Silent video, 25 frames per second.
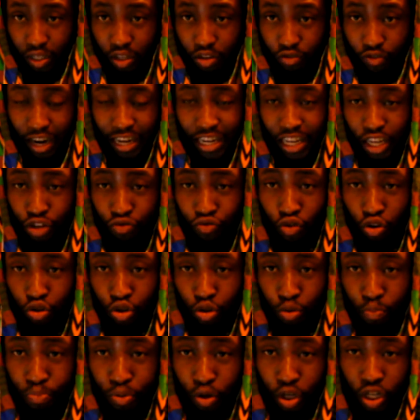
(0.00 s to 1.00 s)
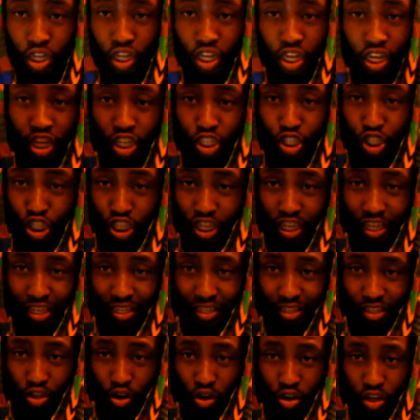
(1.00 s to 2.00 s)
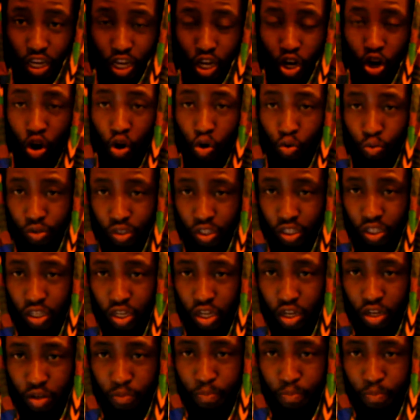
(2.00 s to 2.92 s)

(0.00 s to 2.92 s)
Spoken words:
right, he wrote a book, Genes, in quotes.